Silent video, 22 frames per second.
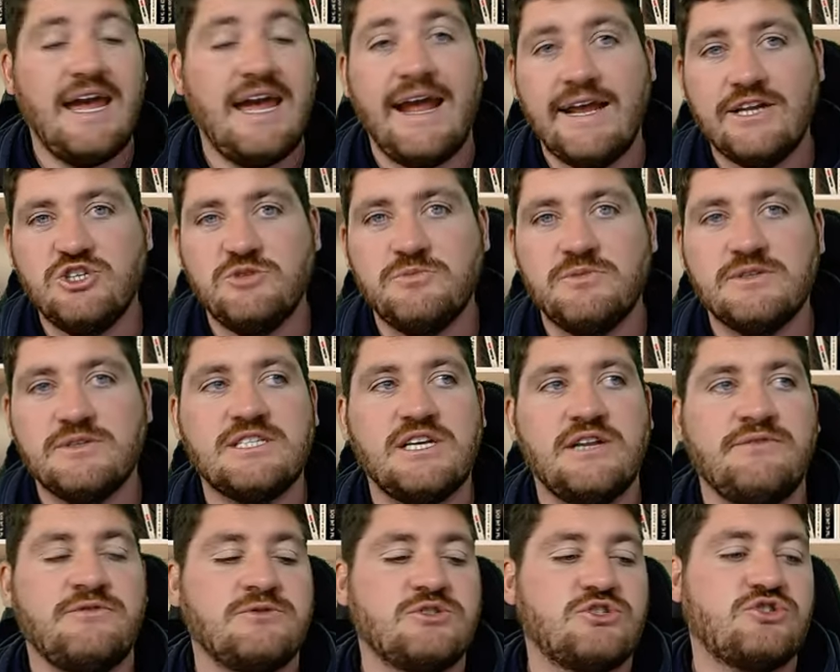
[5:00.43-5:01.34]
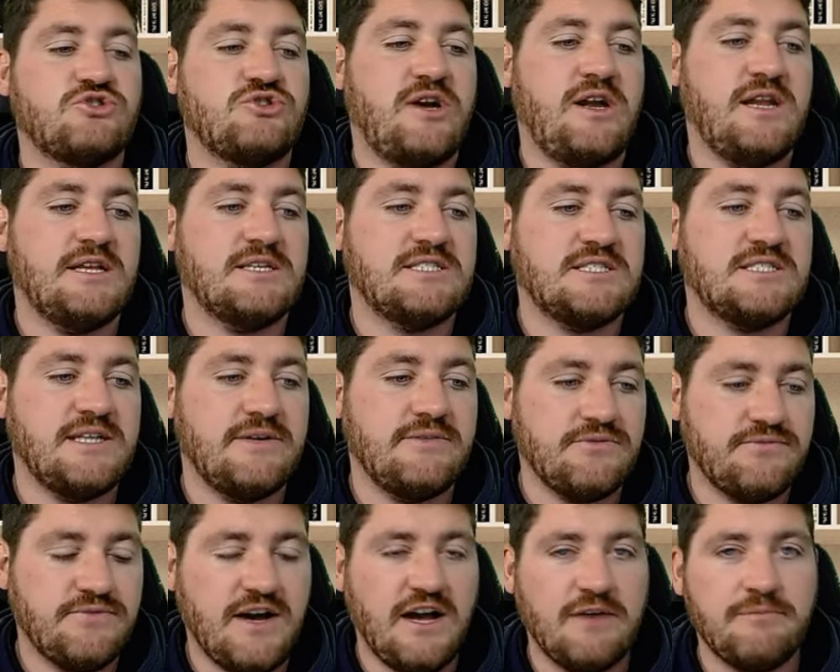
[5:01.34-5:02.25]
82% from Australia,
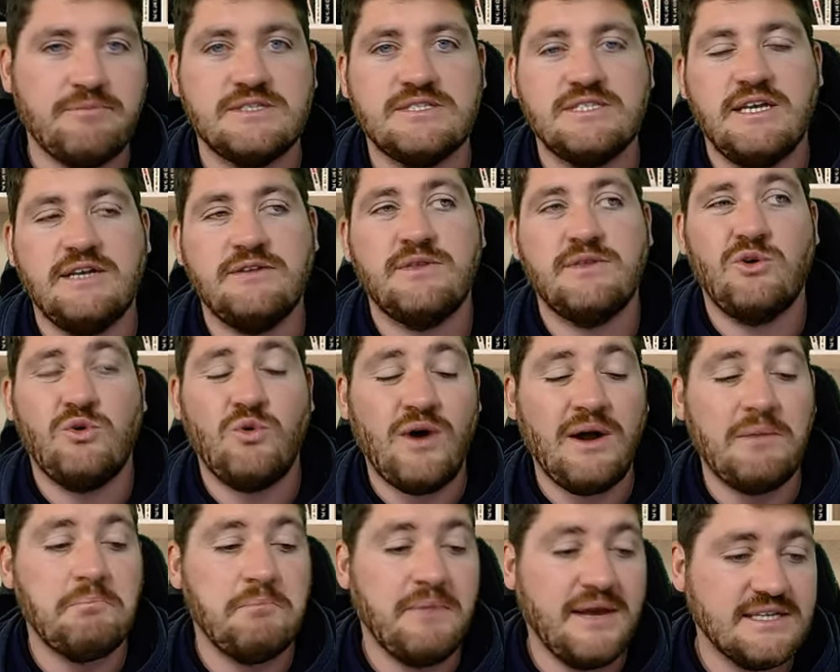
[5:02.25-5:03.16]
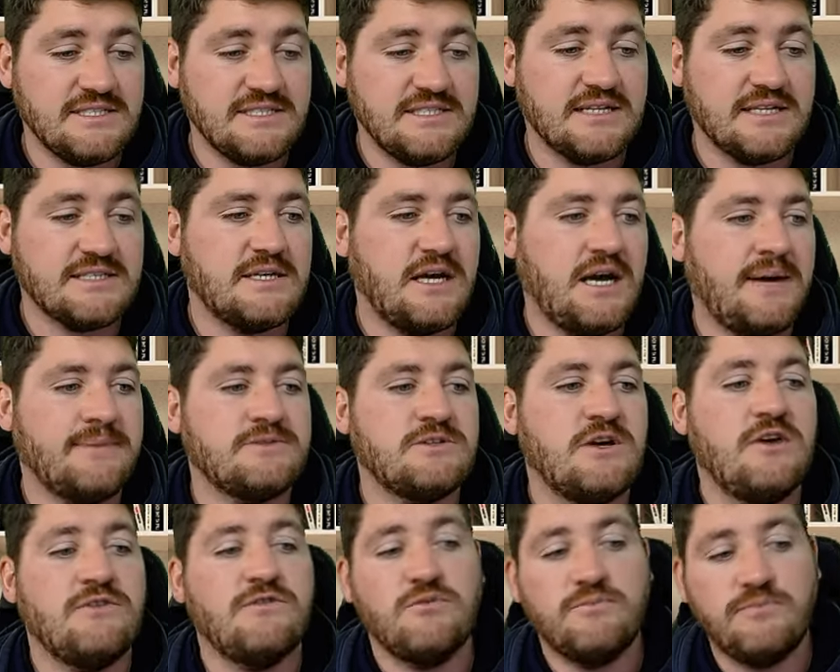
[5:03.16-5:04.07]
75%. They were quite messy at times
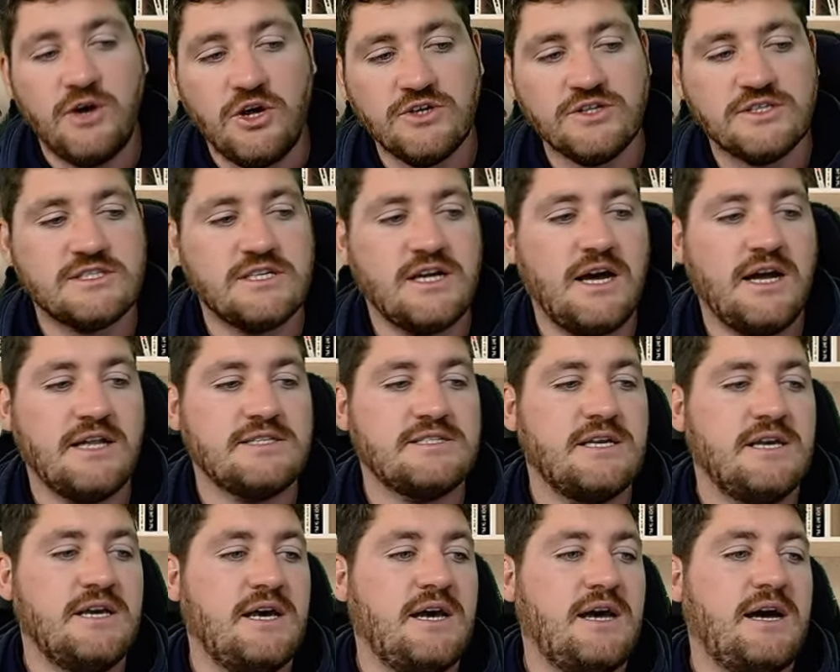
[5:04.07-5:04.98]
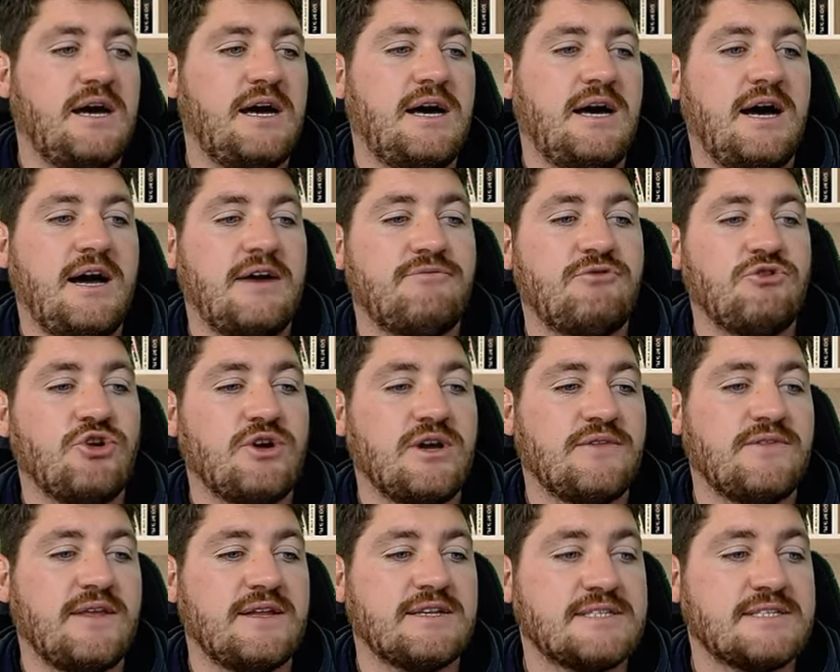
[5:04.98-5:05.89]
for both sides. If we look
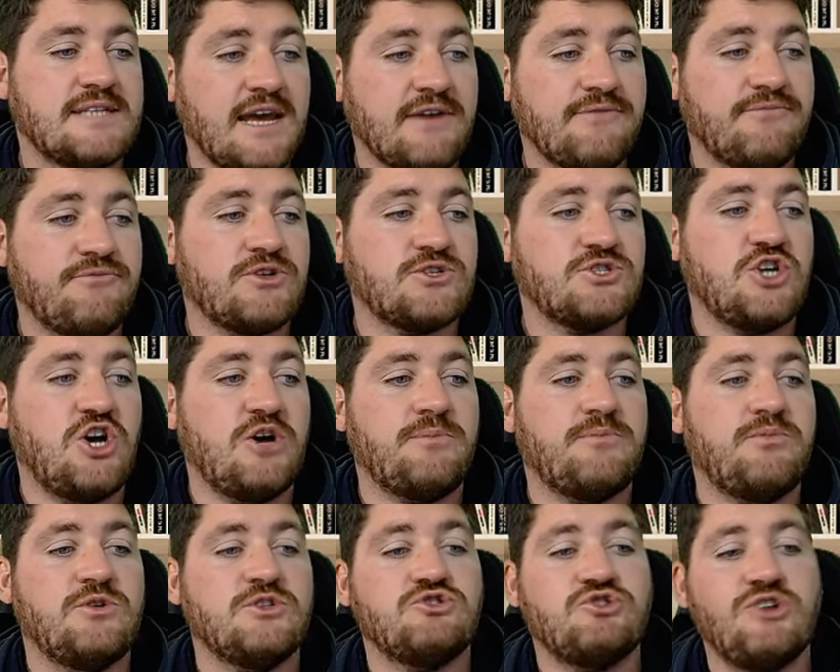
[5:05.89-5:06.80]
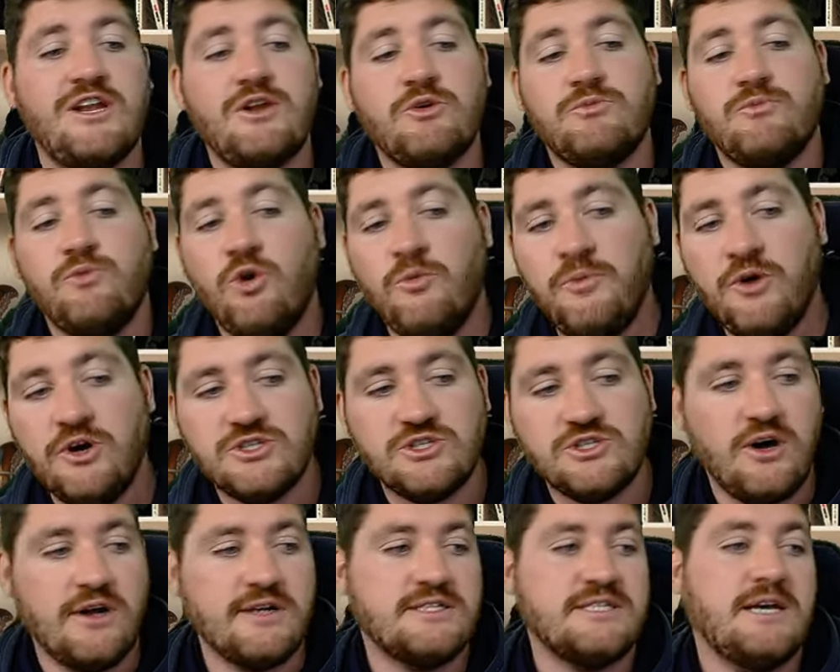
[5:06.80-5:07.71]
at the attack, for example, Australia with more
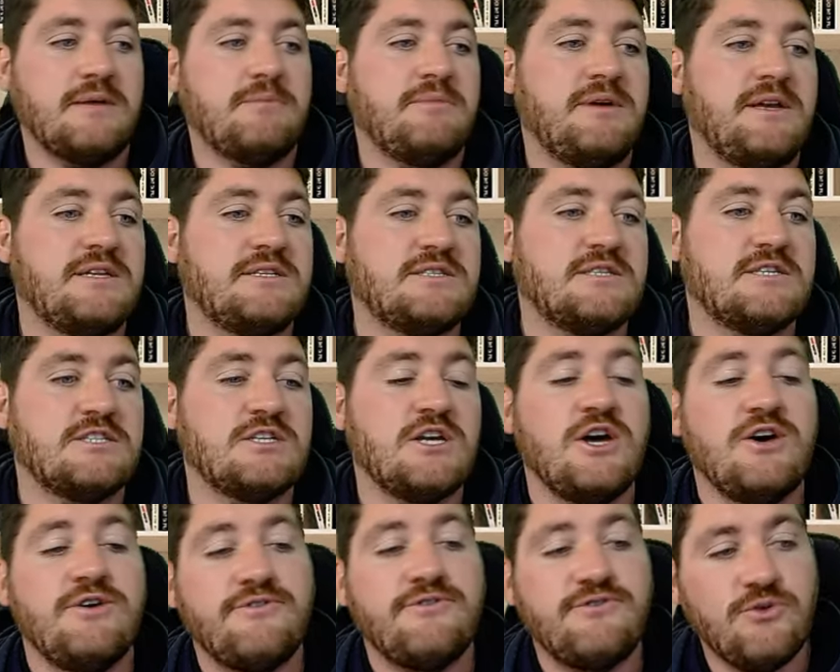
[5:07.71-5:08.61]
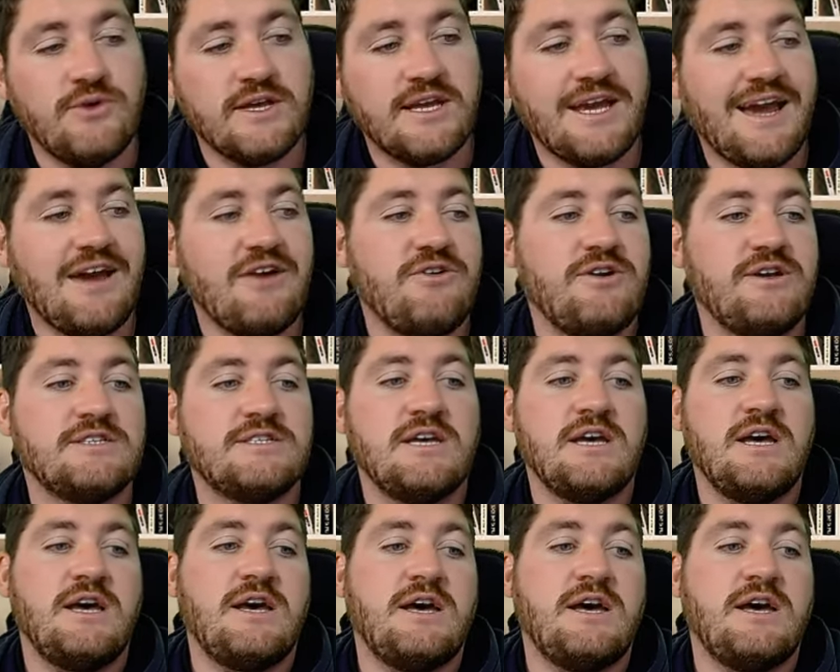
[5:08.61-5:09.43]
post-contact meters, fewer carries,